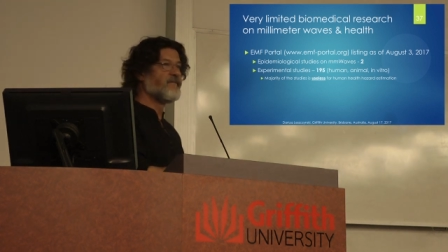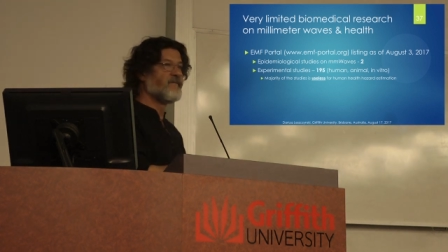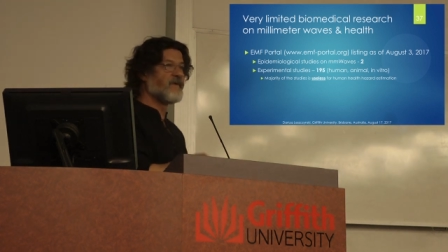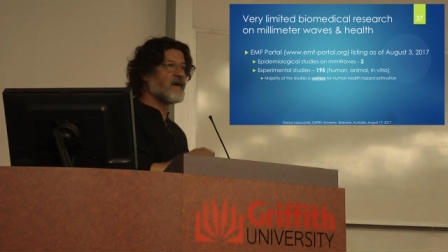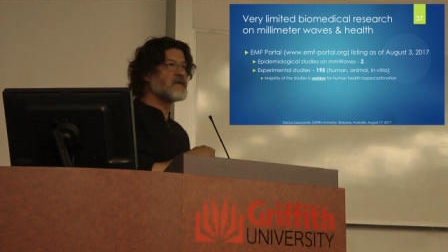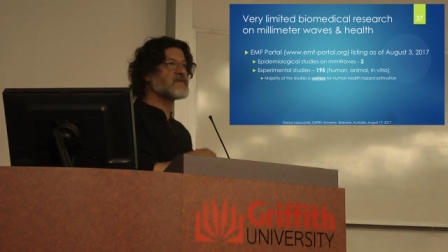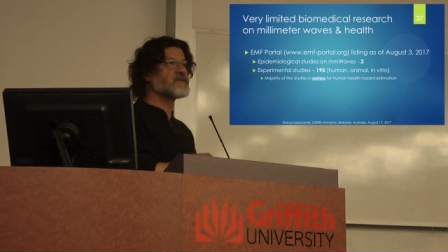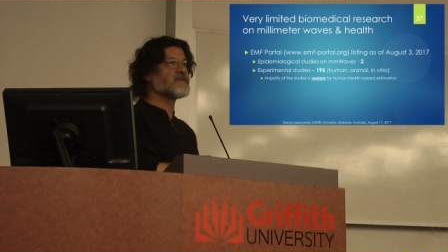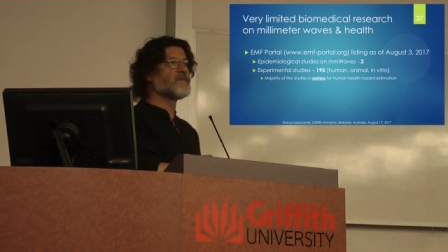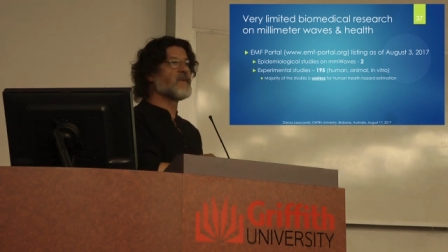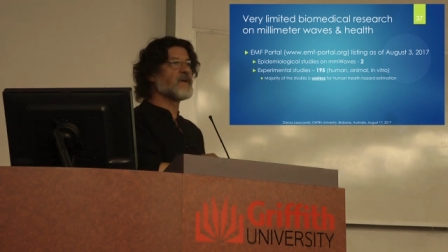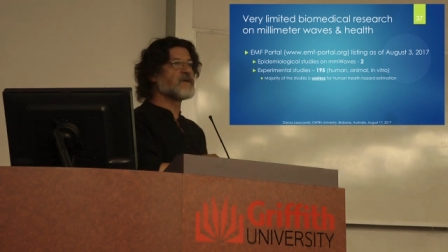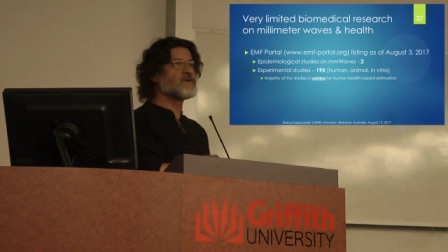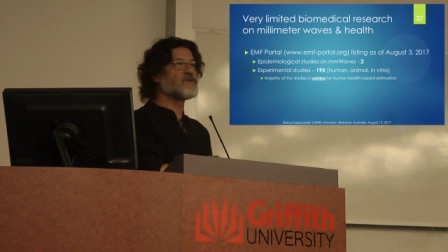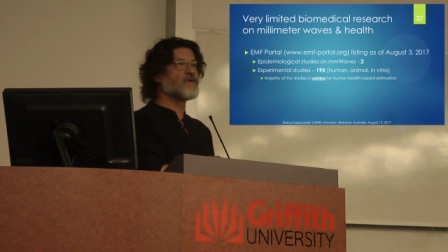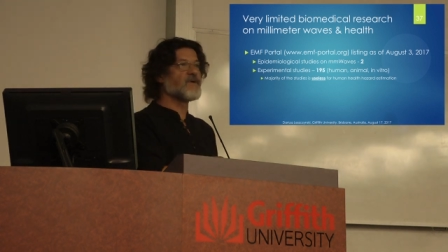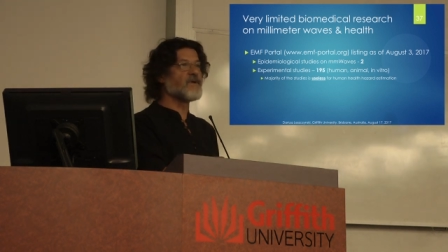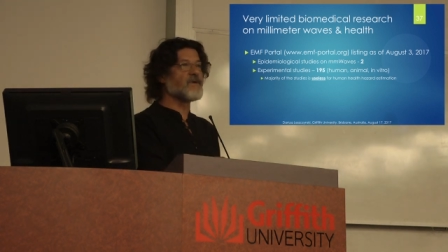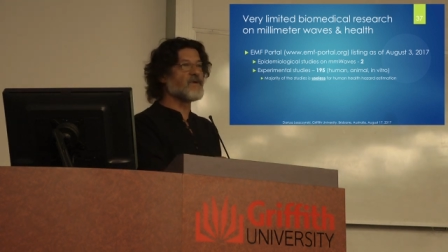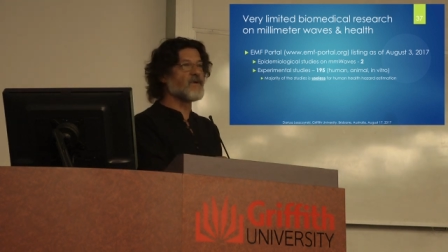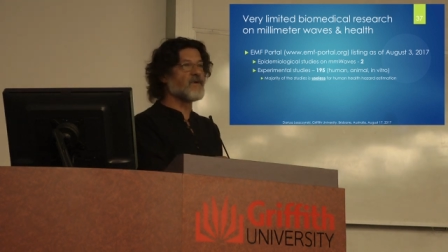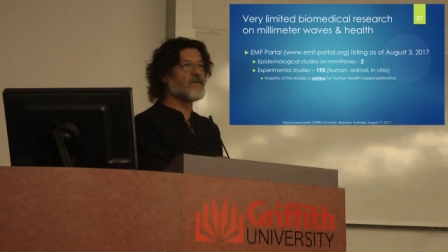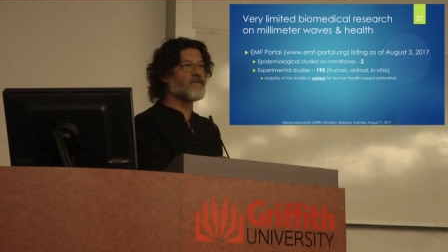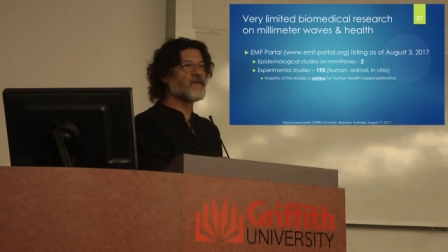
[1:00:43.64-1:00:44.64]
vast
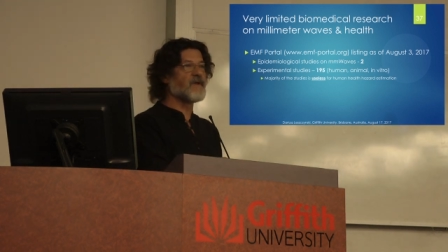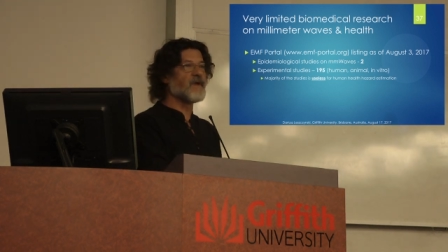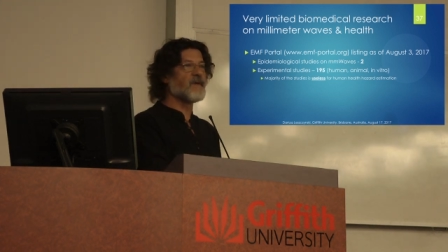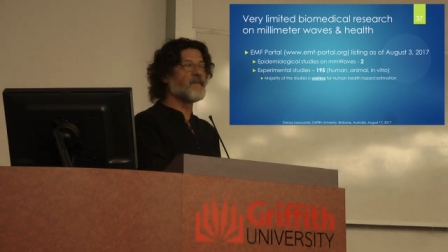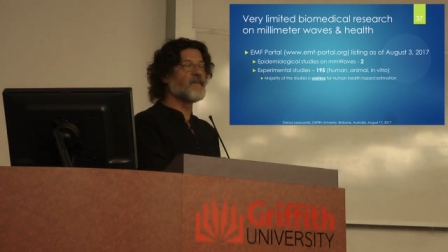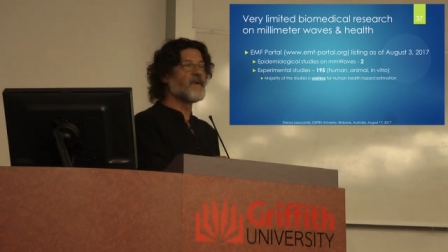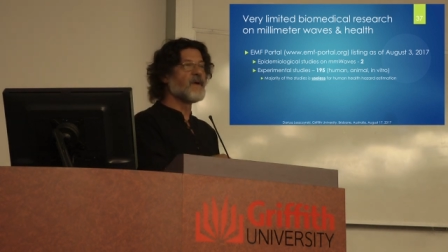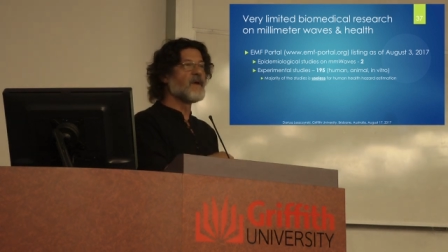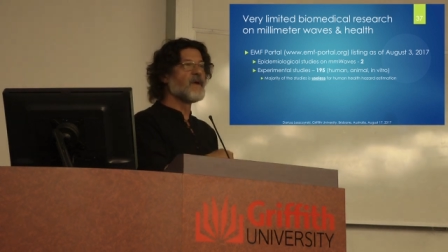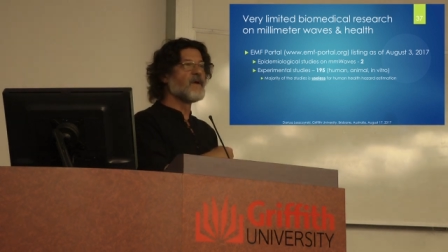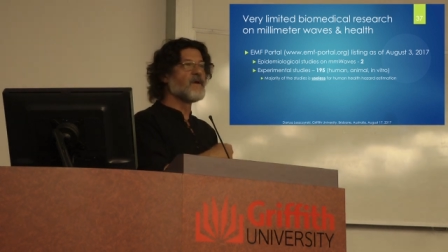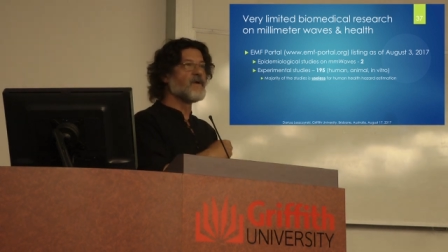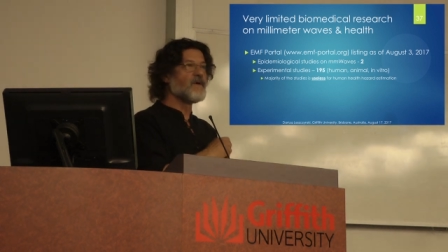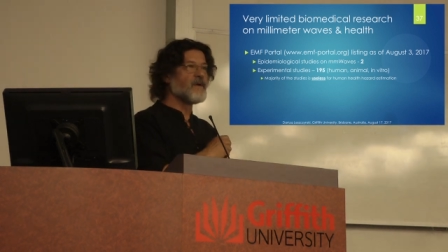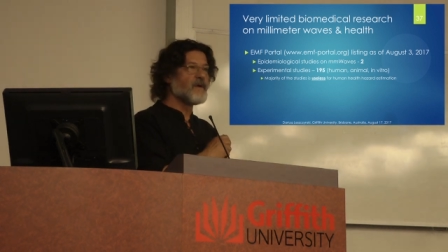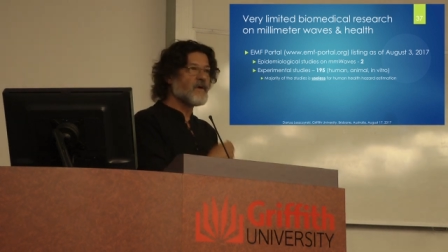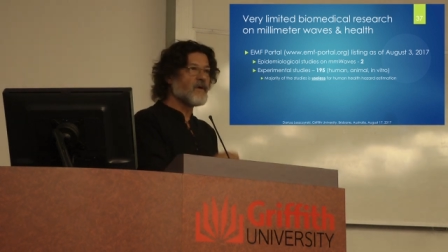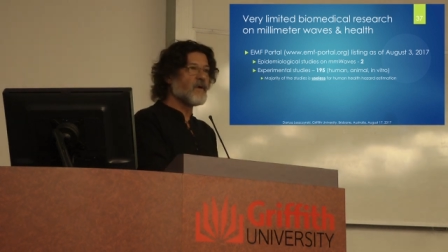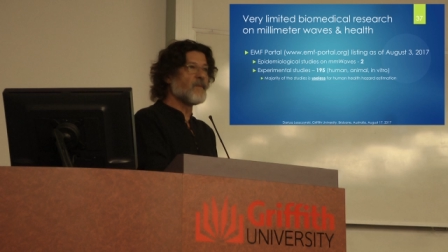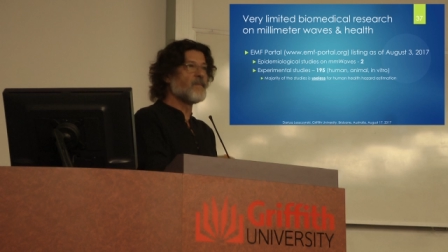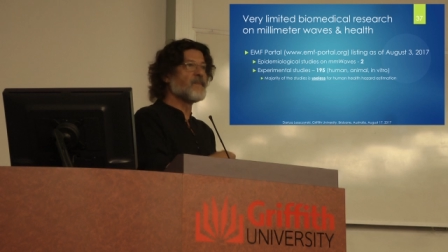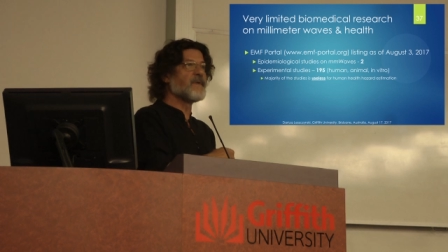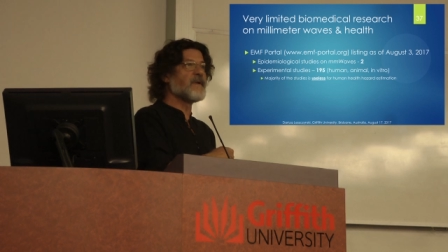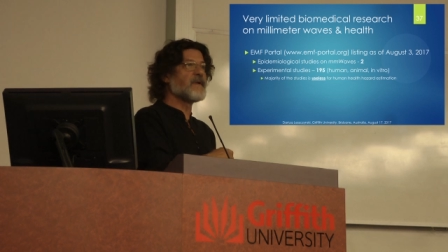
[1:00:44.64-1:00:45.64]
majority of them
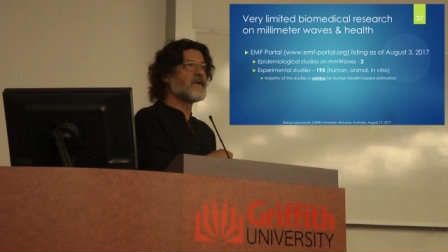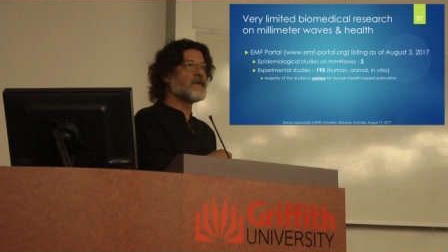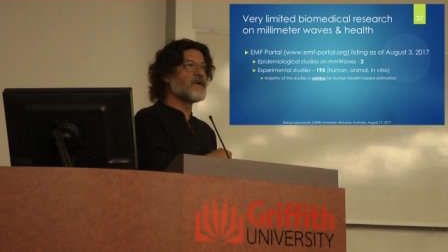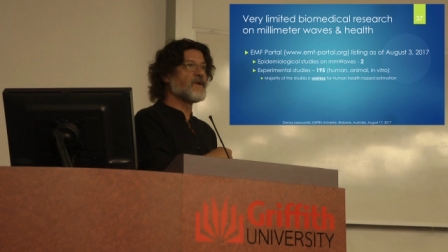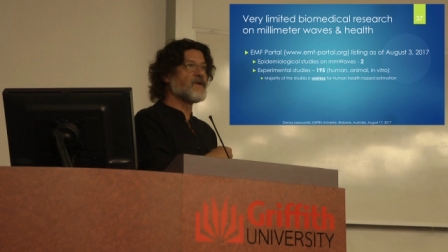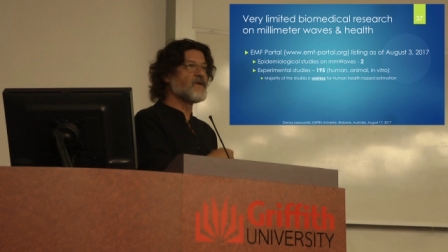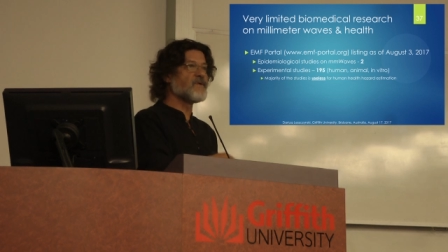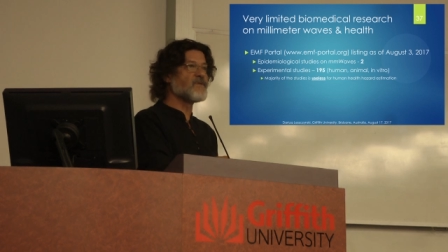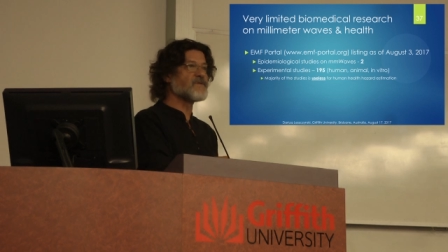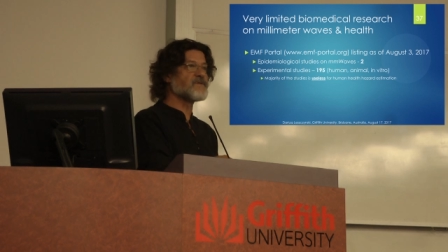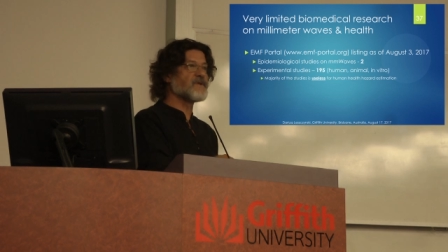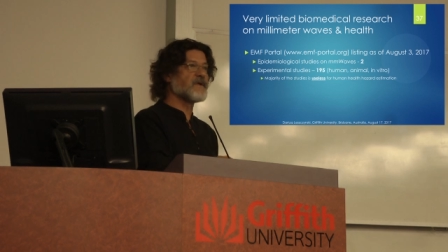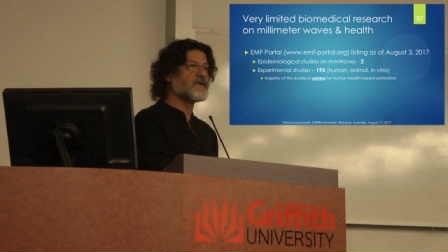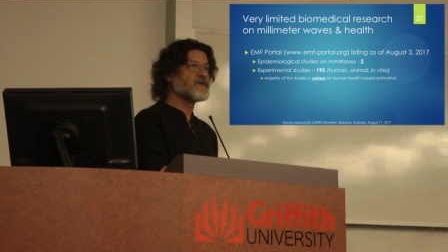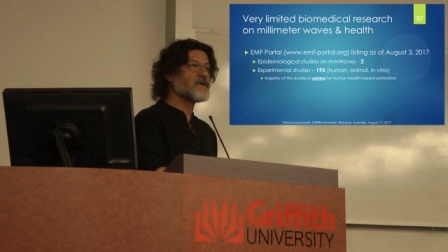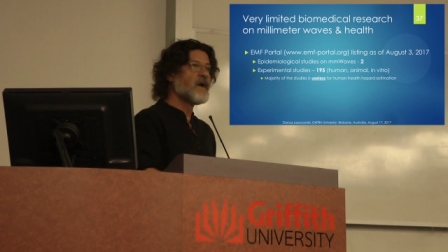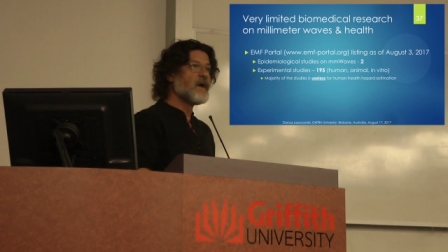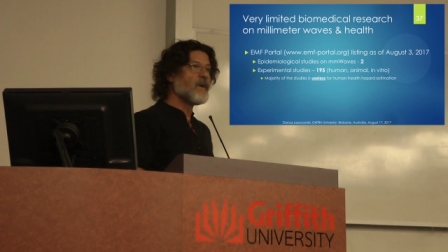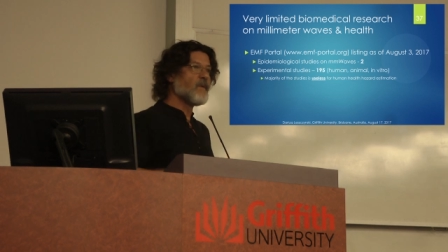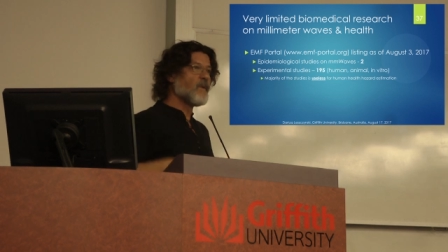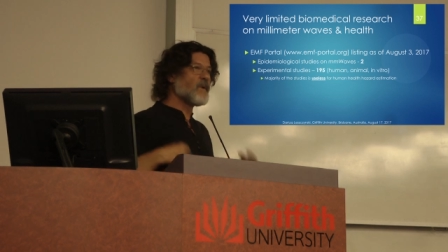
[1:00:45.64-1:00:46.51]
completely useless